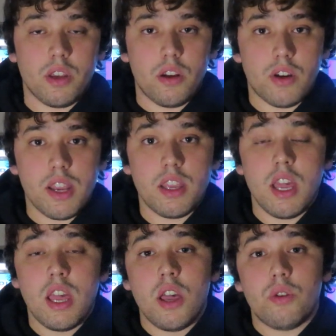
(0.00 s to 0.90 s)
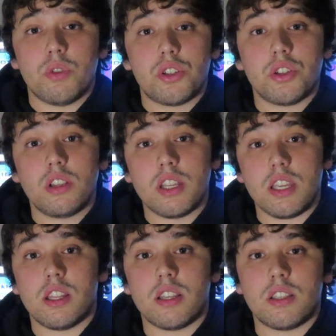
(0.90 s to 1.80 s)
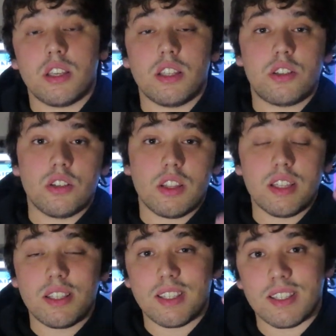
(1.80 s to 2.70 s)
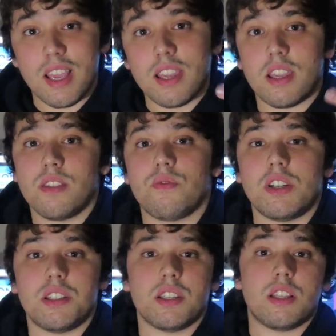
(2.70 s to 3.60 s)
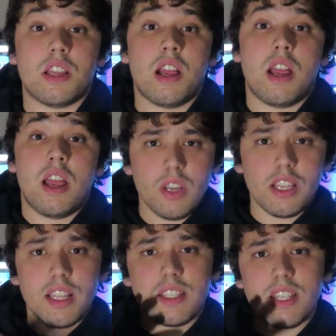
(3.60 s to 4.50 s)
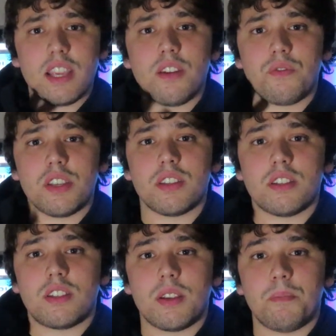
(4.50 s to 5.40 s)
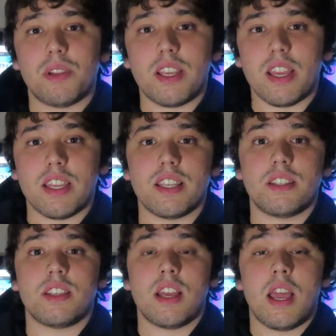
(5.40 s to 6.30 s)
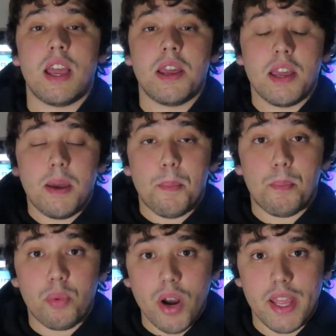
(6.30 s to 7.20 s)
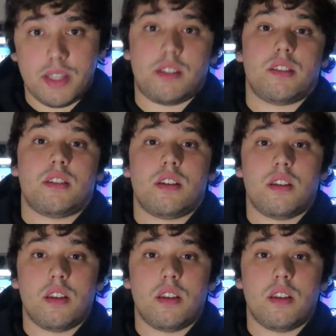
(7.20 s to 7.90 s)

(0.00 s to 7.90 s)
All right, which should lead us into the second reason, and the second reason simply is brands.